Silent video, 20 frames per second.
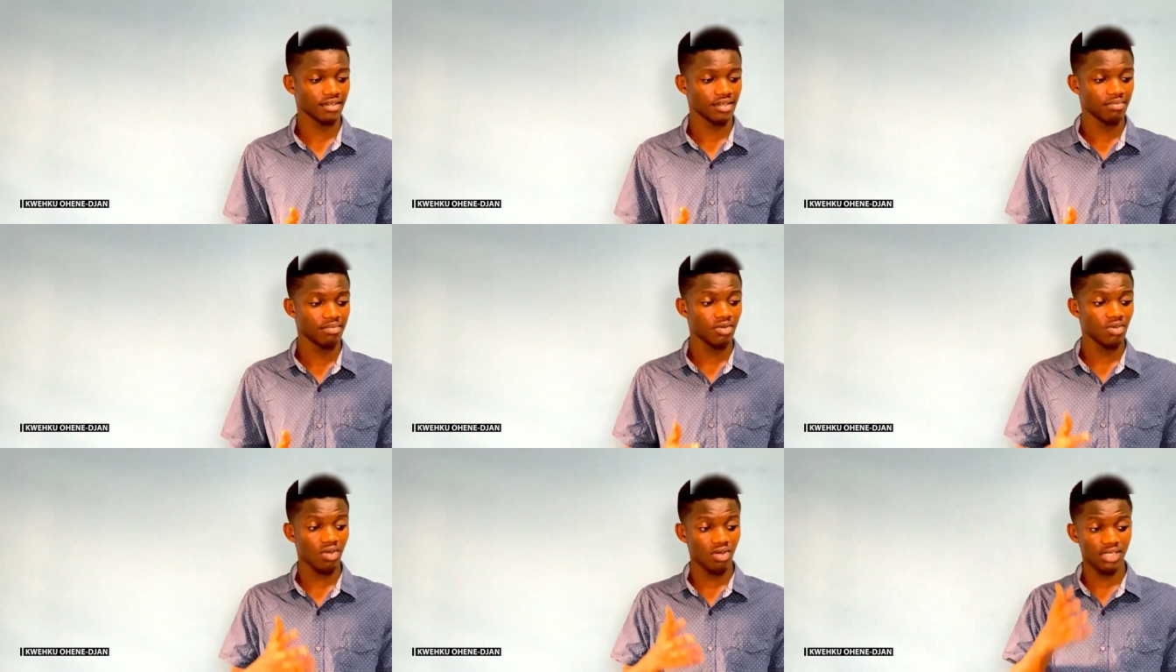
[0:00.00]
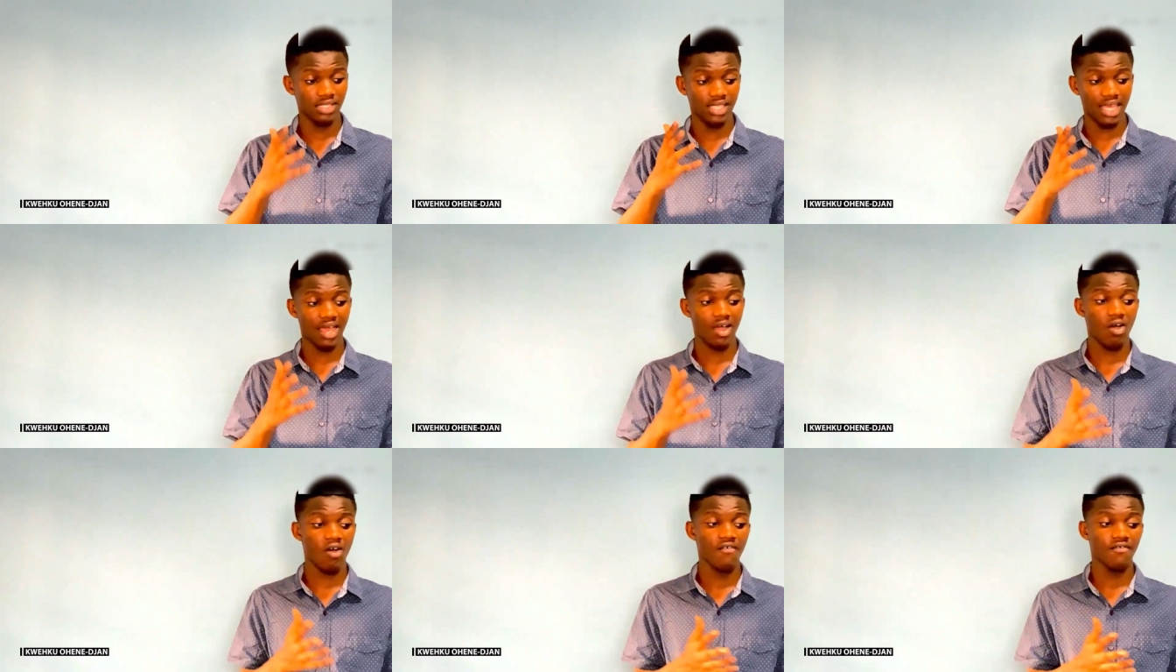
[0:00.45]
because they
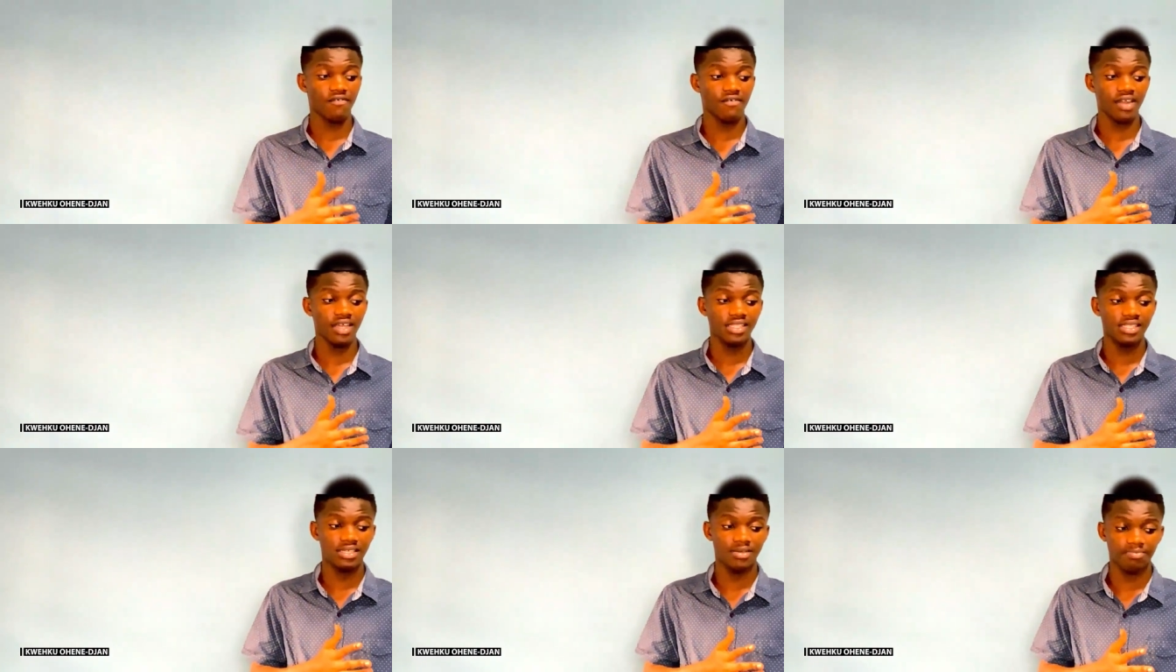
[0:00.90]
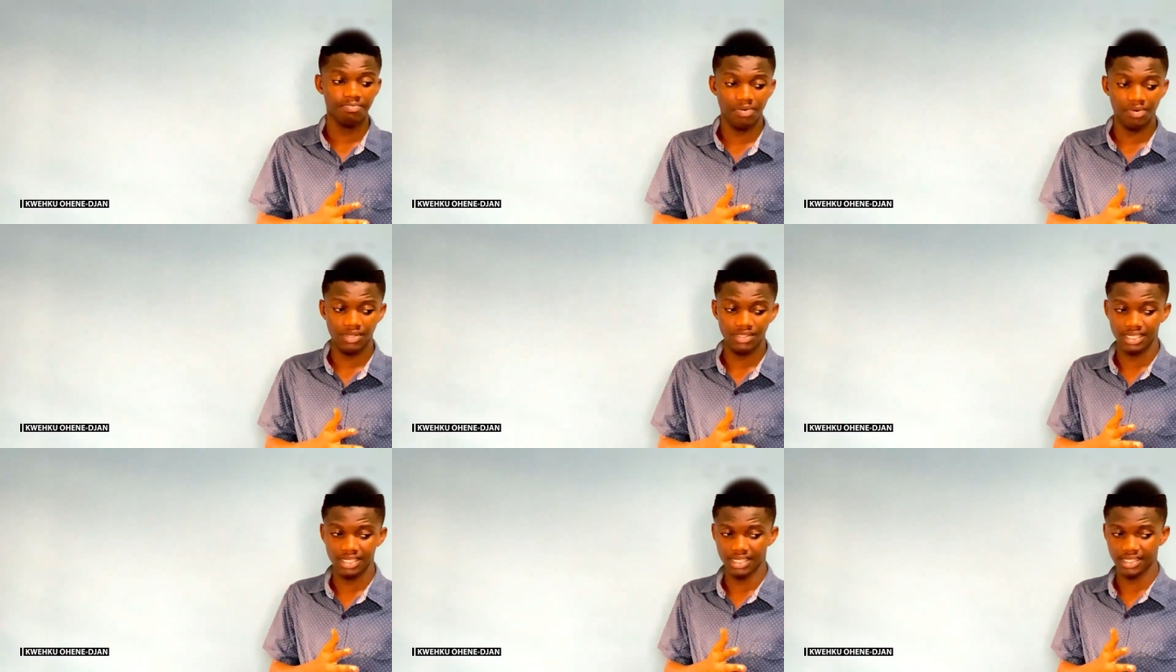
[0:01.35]
are of great
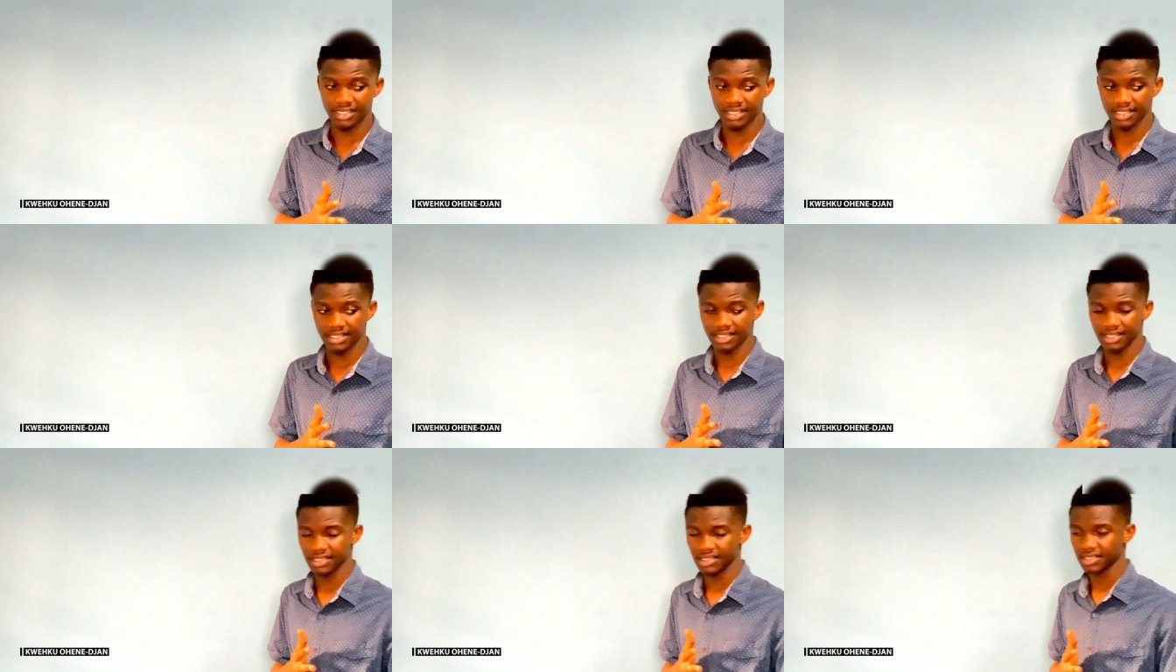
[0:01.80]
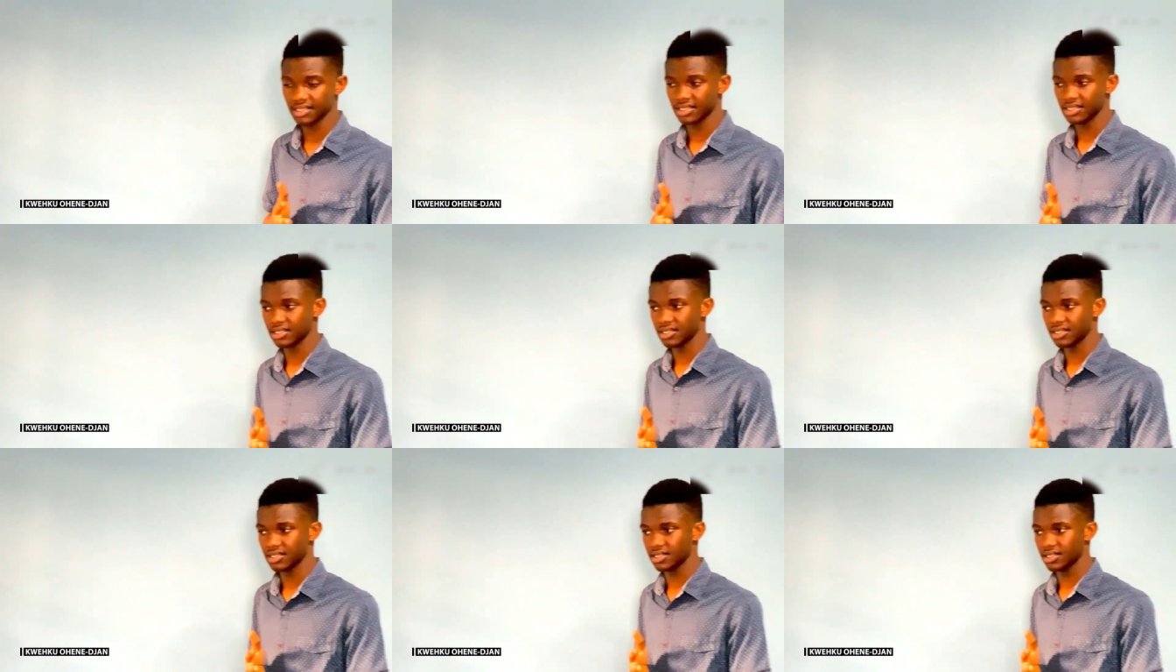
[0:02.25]
importance.
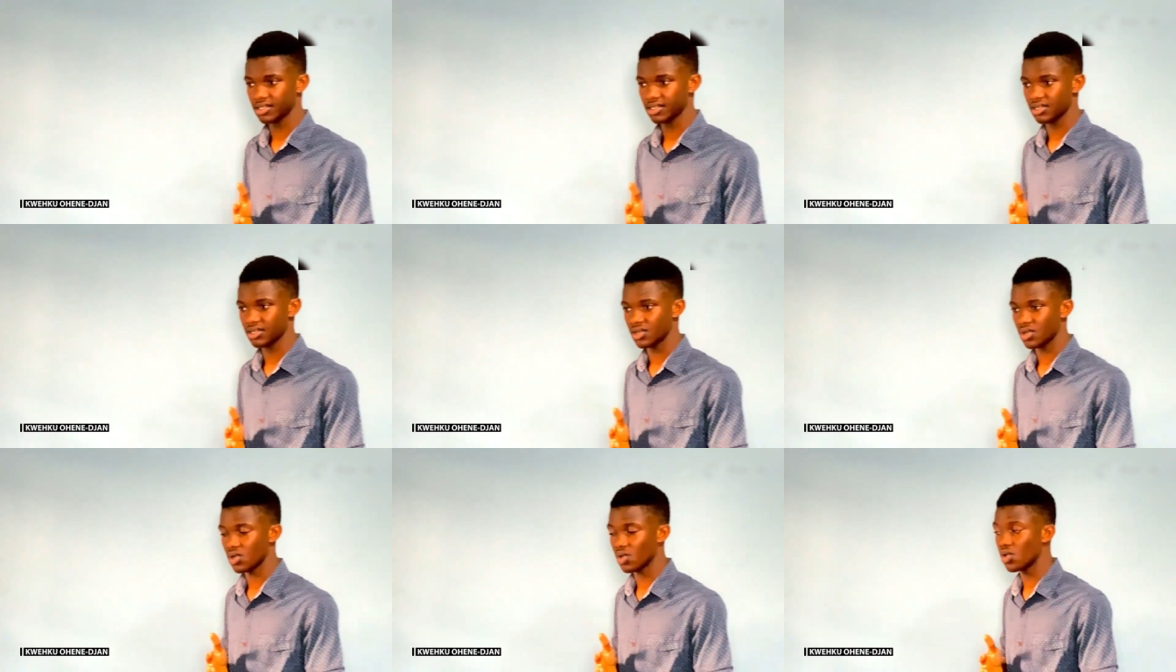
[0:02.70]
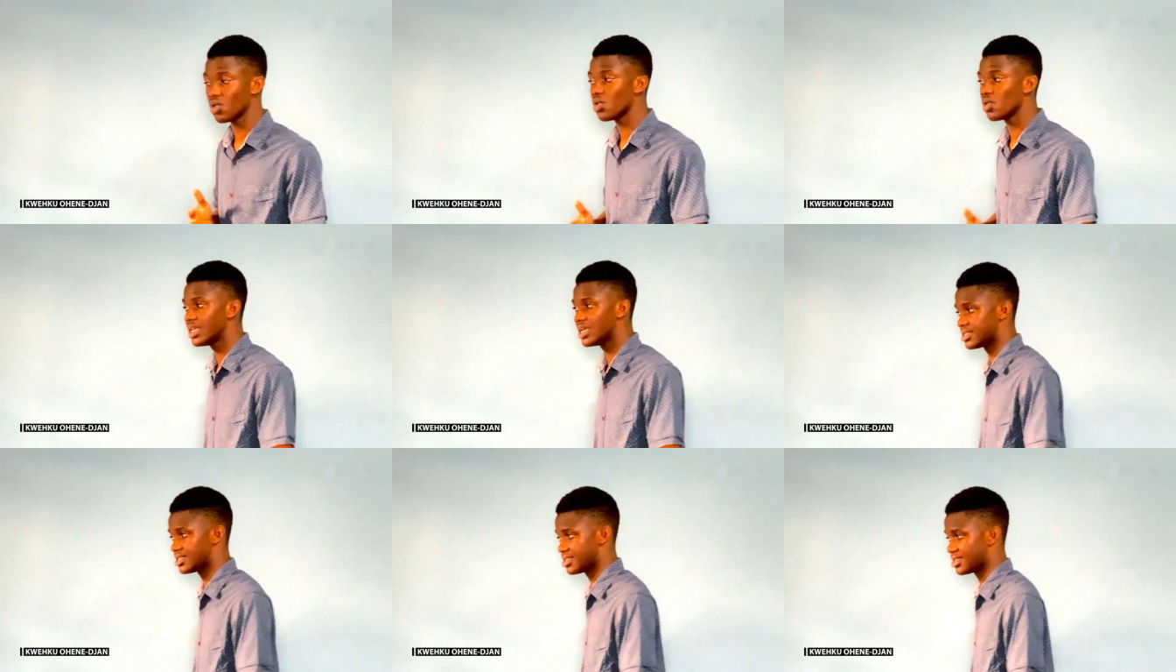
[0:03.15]
Oh,
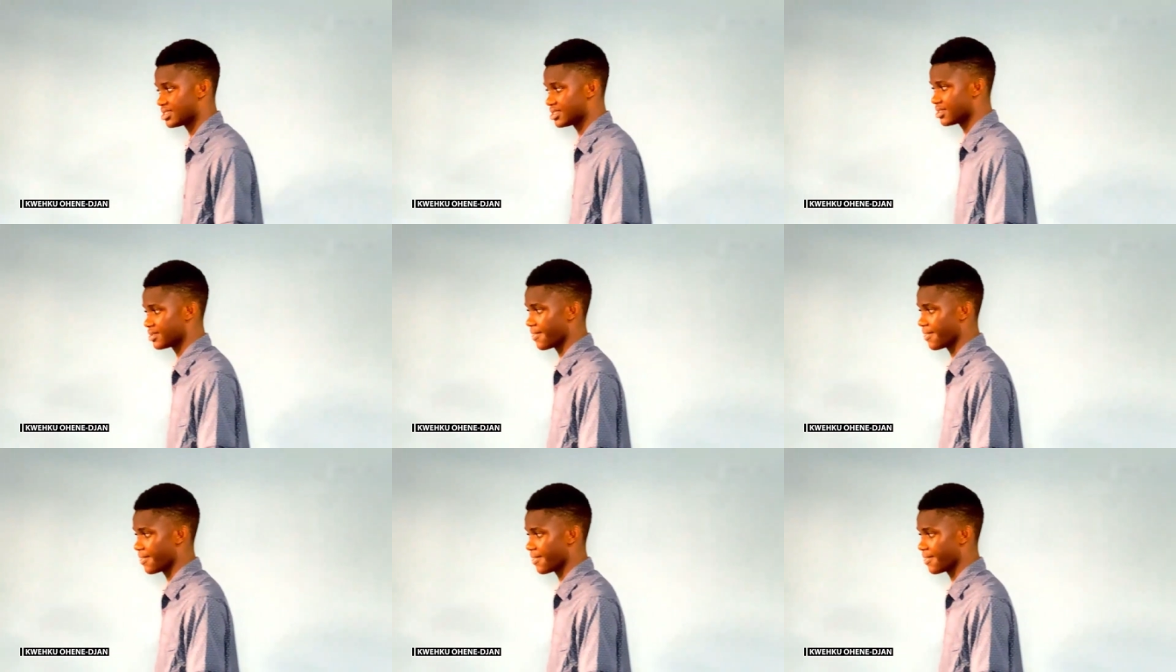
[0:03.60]
yes.